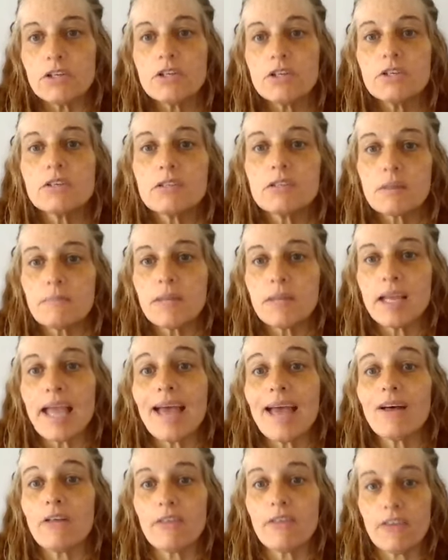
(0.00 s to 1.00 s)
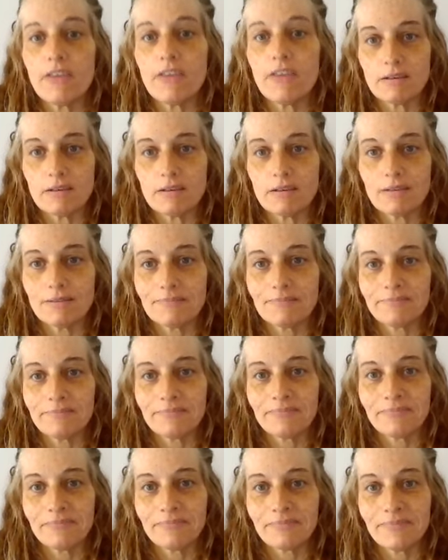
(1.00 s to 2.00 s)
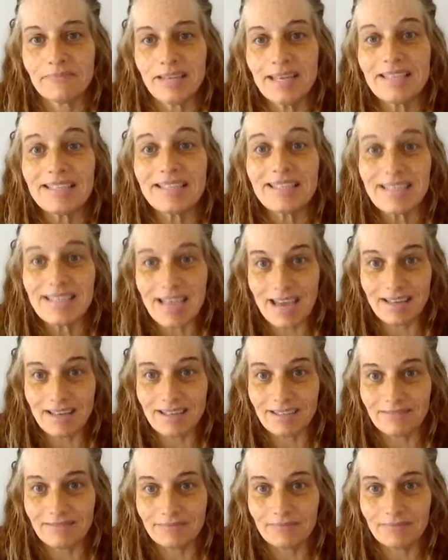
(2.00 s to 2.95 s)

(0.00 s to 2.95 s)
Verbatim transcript: Choose something healthy instead.